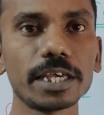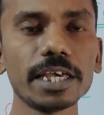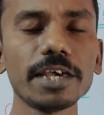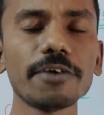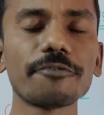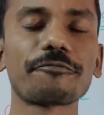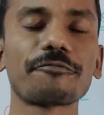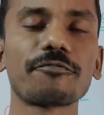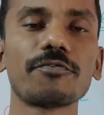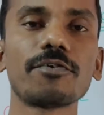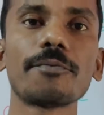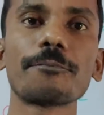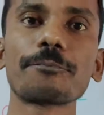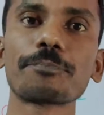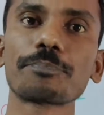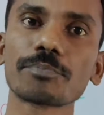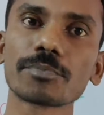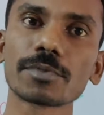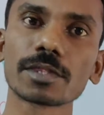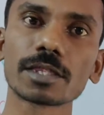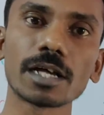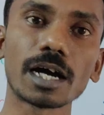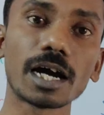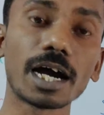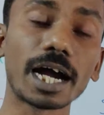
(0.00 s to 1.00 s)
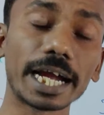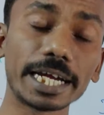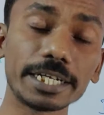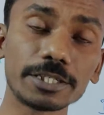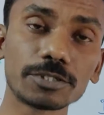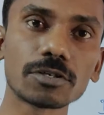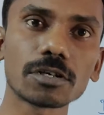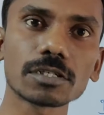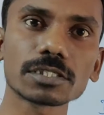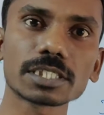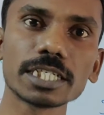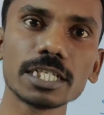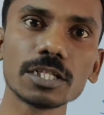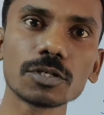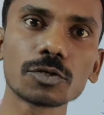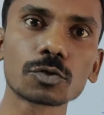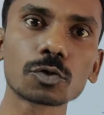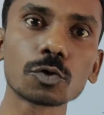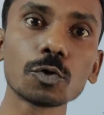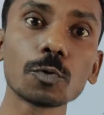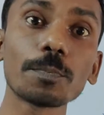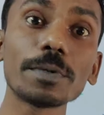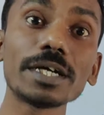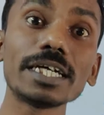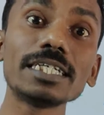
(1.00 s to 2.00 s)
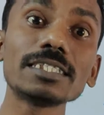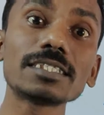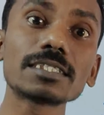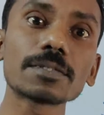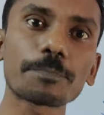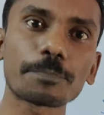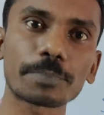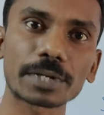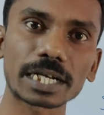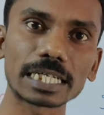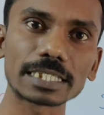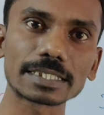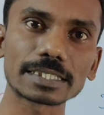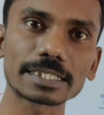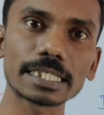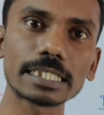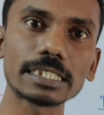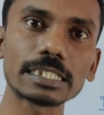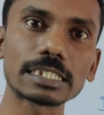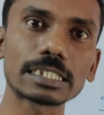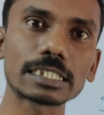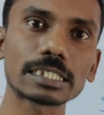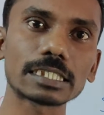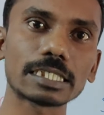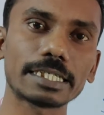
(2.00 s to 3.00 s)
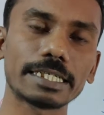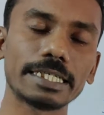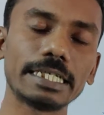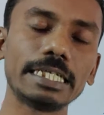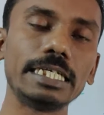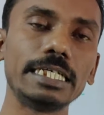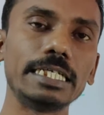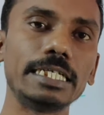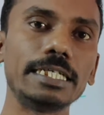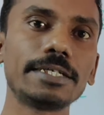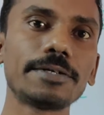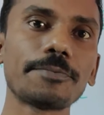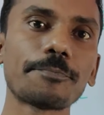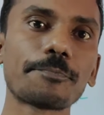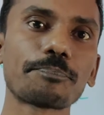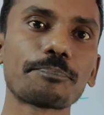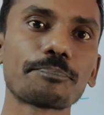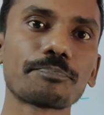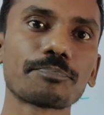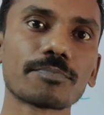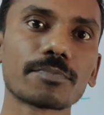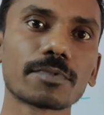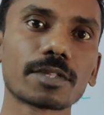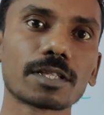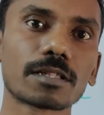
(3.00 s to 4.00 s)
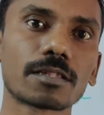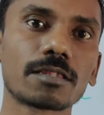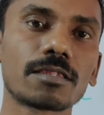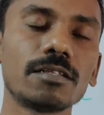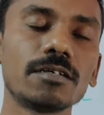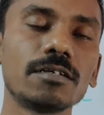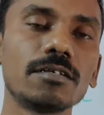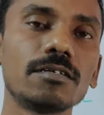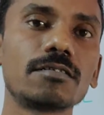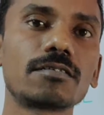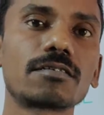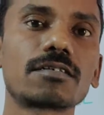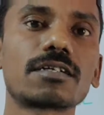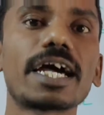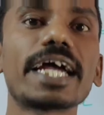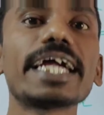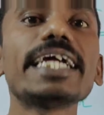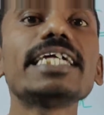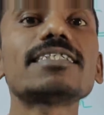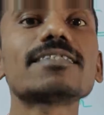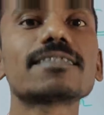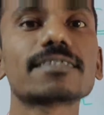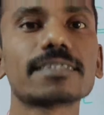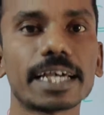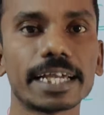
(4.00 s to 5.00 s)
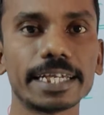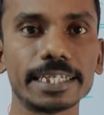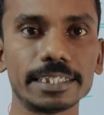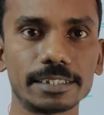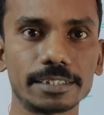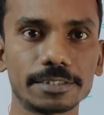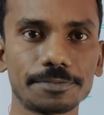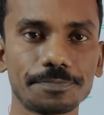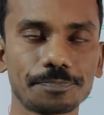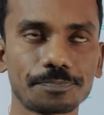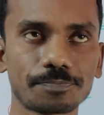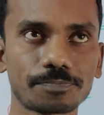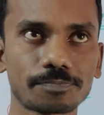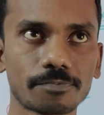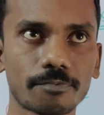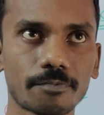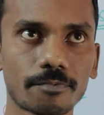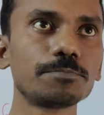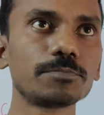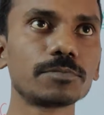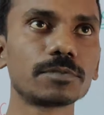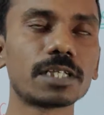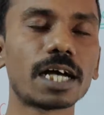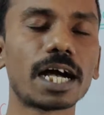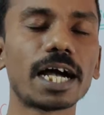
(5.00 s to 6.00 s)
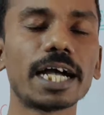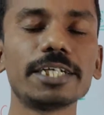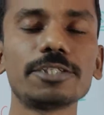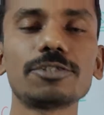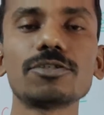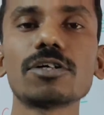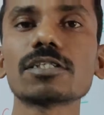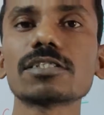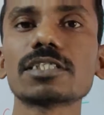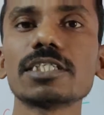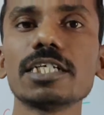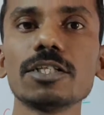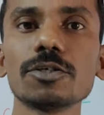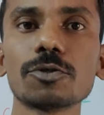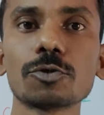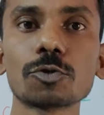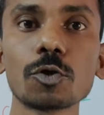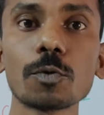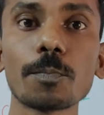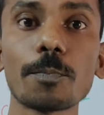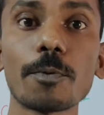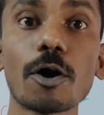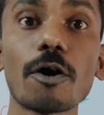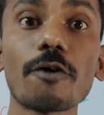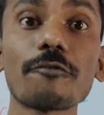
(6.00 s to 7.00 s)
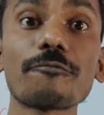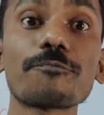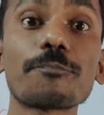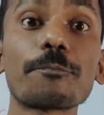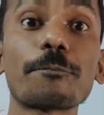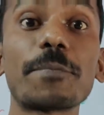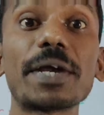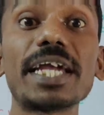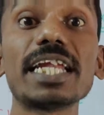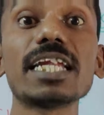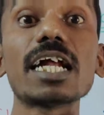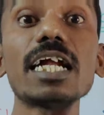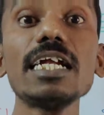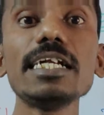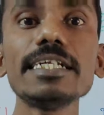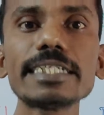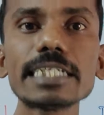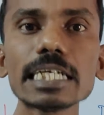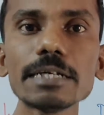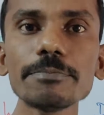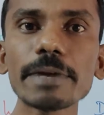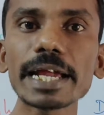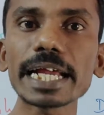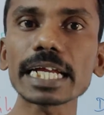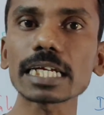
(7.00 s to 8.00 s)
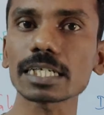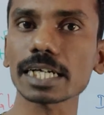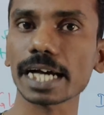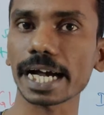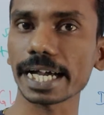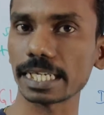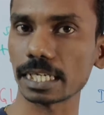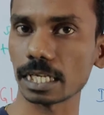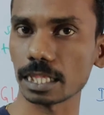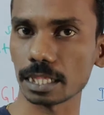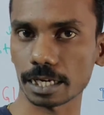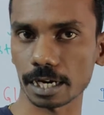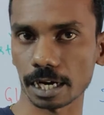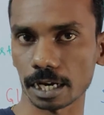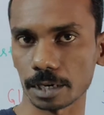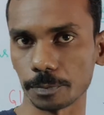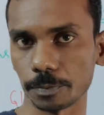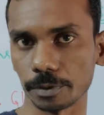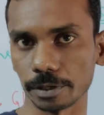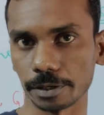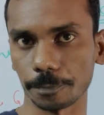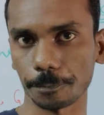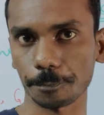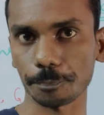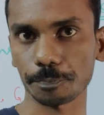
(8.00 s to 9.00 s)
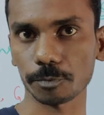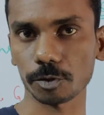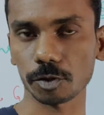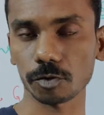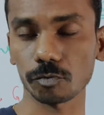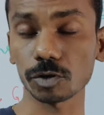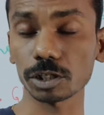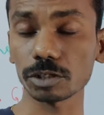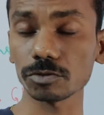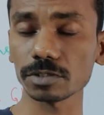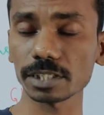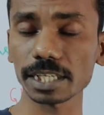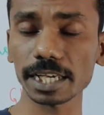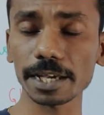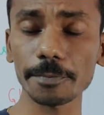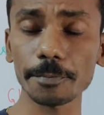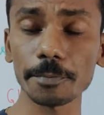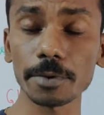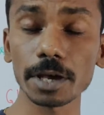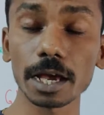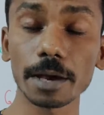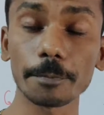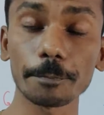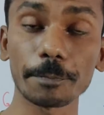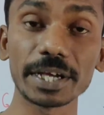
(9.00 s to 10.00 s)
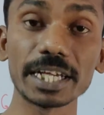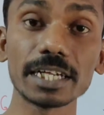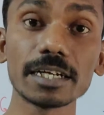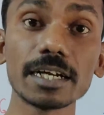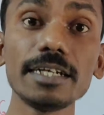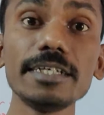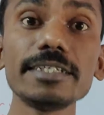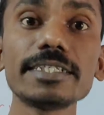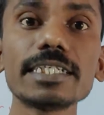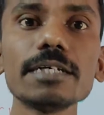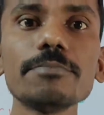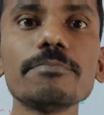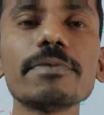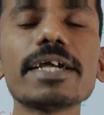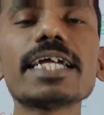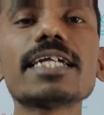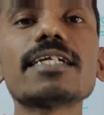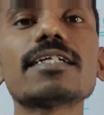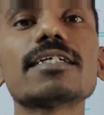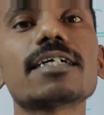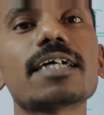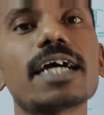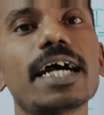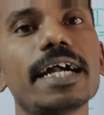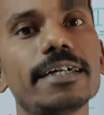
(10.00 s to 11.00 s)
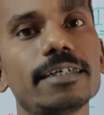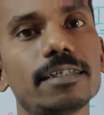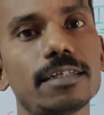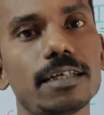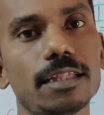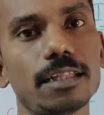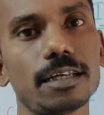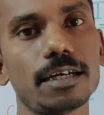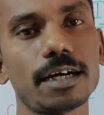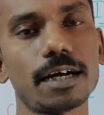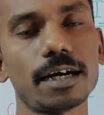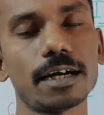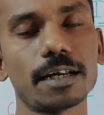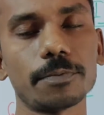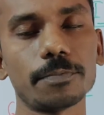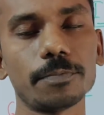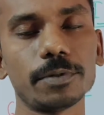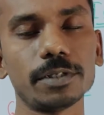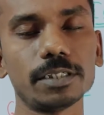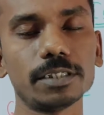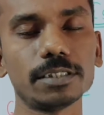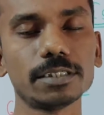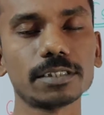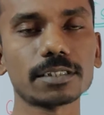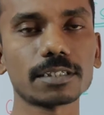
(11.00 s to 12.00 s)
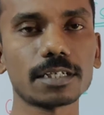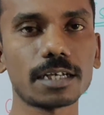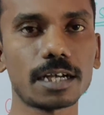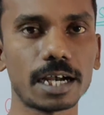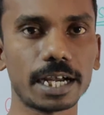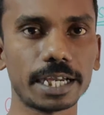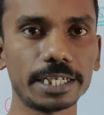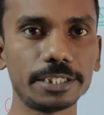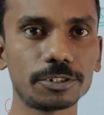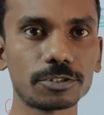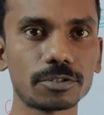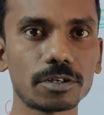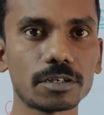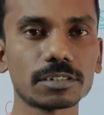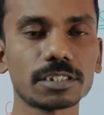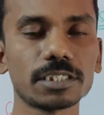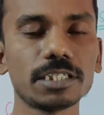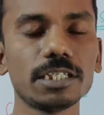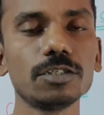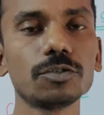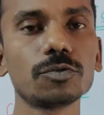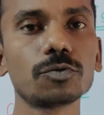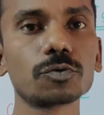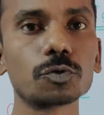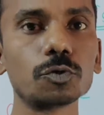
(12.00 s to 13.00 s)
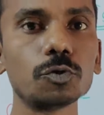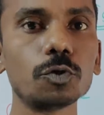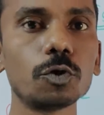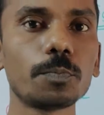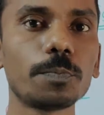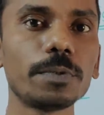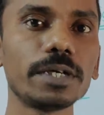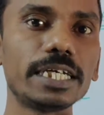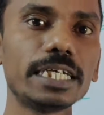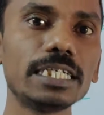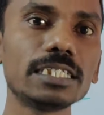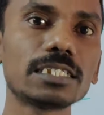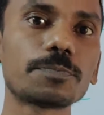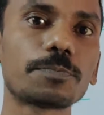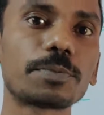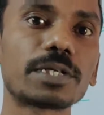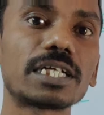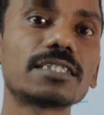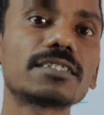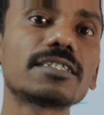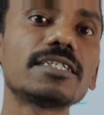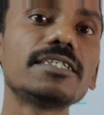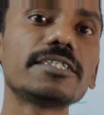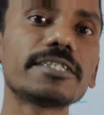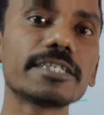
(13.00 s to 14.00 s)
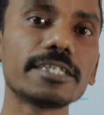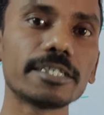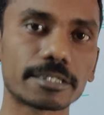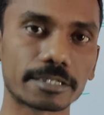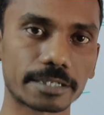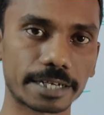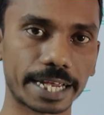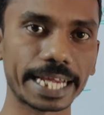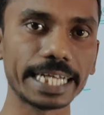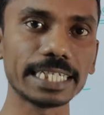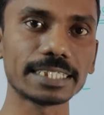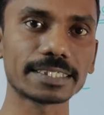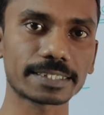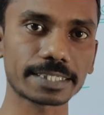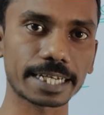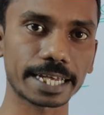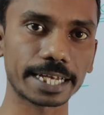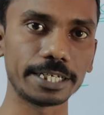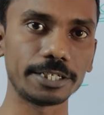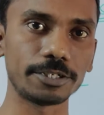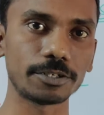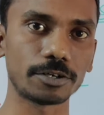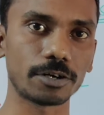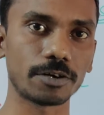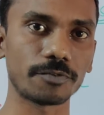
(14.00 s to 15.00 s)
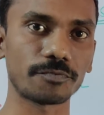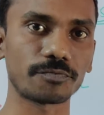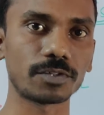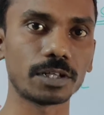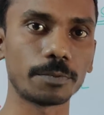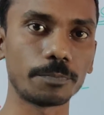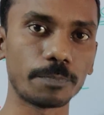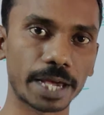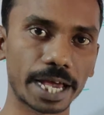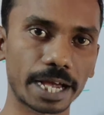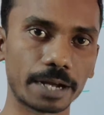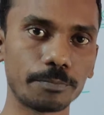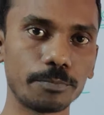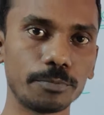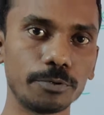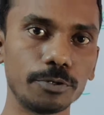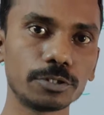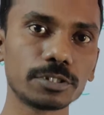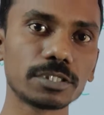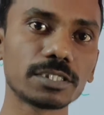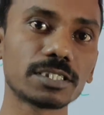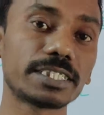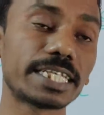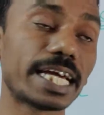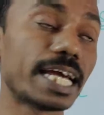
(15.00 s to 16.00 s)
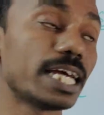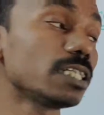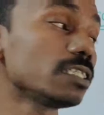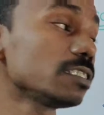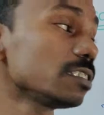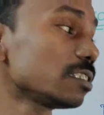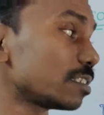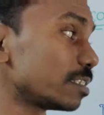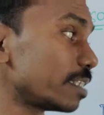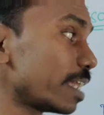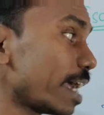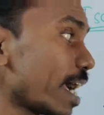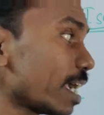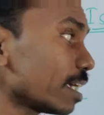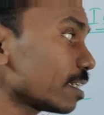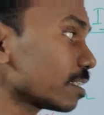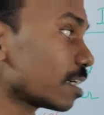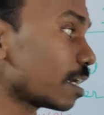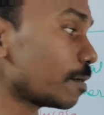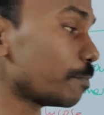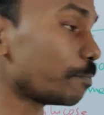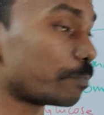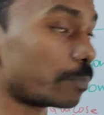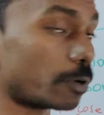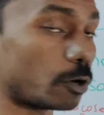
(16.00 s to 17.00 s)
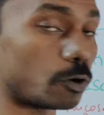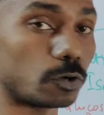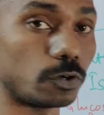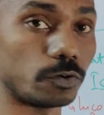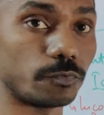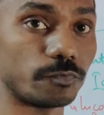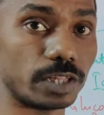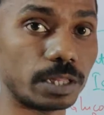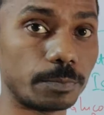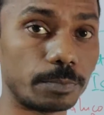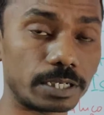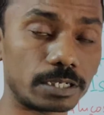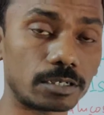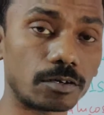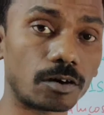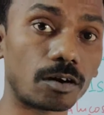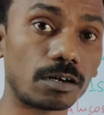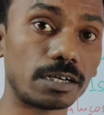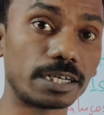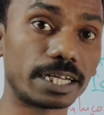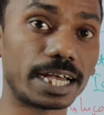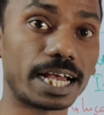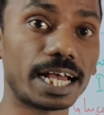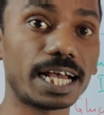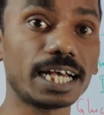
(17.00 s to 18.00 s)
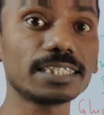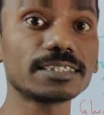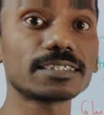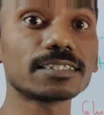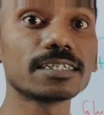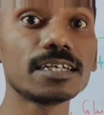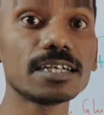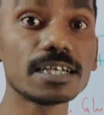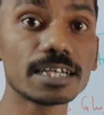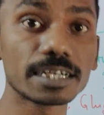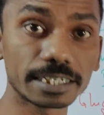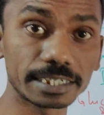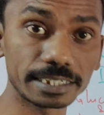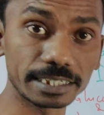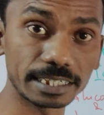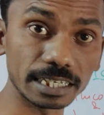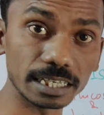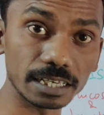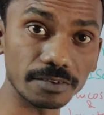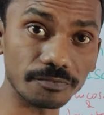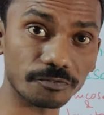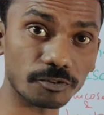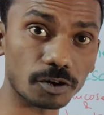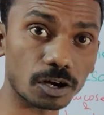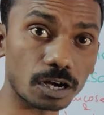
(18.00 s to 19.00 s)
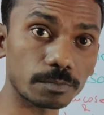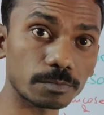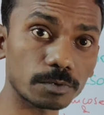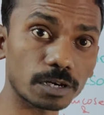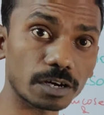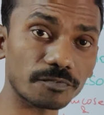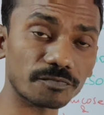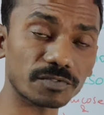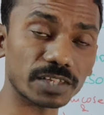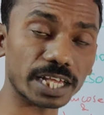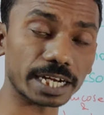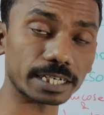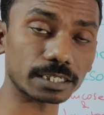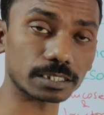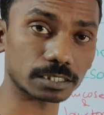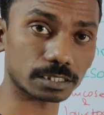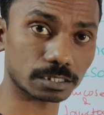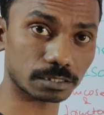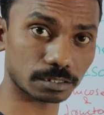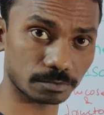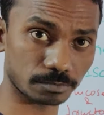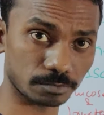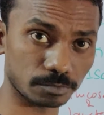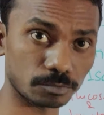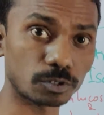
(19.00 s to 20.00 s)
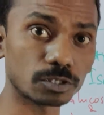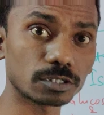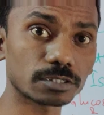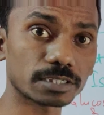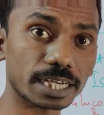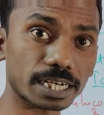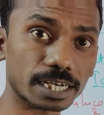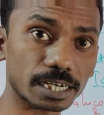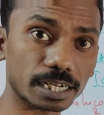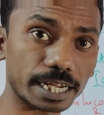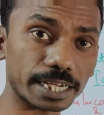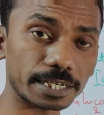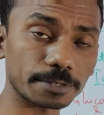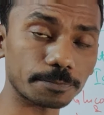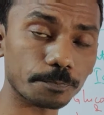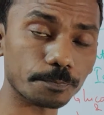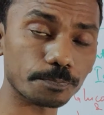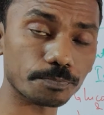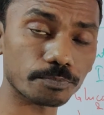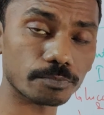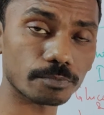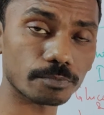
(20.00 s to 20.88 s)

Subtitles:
if the hydroxyl group is present in the right side, the hydroxyl group of penultimate chiral carbon. What to say? Penultimate chiral carbon's hydroxyl group is present in right side of the backbone, then that compound will be called as D form of that monosaccharide